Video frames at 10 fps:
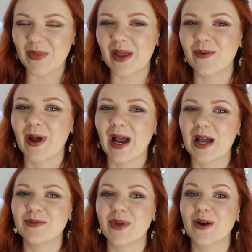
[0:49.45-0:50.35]
By the way,
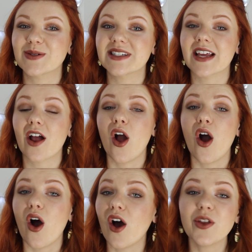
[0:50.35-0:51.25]
I am posting
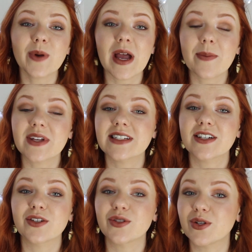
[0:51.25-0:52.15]
all the way up
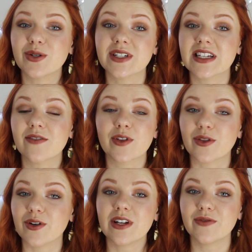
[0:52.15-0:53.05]
until New Year's Eve, the
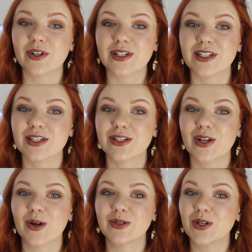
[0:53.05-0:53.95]
31st,
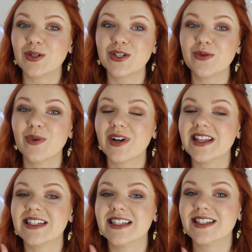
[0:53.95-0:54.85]
so don't you
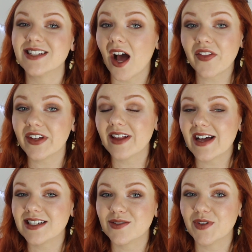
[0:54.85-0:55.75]
worry, this is not the
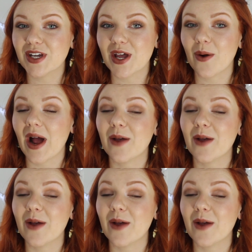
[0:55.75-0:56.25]
last video.